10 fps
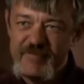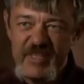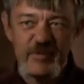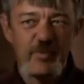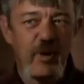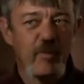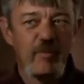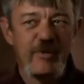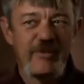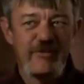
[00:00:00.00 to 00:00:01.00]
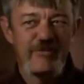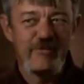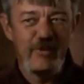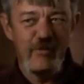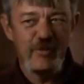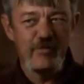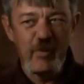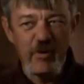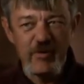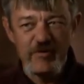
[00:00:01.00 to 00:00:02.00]
that's probably the
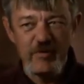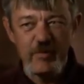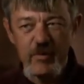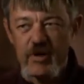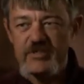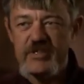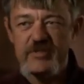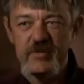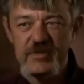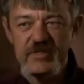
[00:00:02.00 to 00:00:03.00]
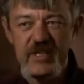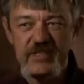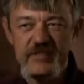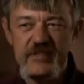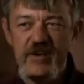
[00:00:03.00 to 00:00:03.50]
slowest part of the process. Once that's